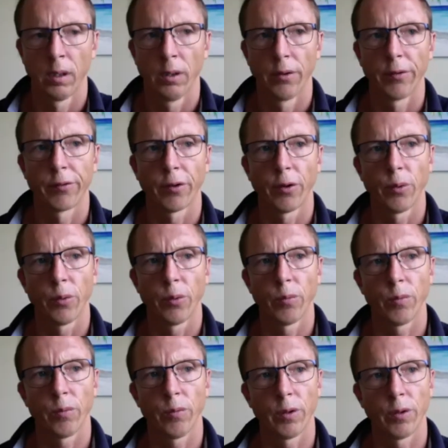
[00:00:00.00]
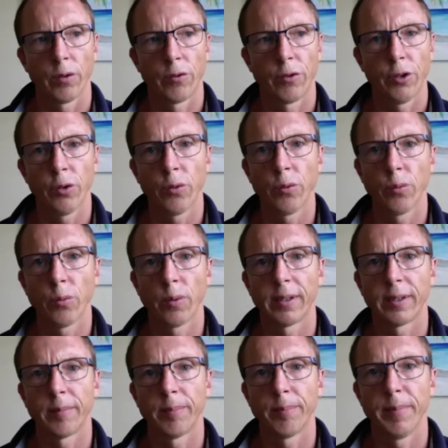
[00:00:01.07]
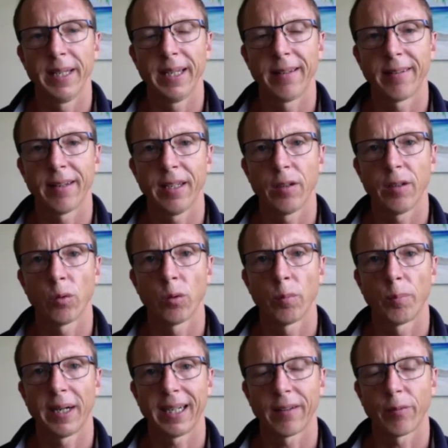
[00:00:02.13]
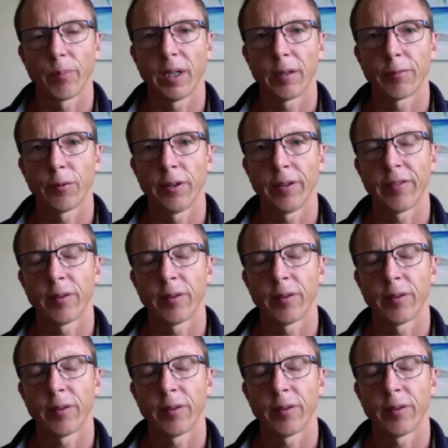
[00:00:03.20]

So do you meditate or practice mindfulness?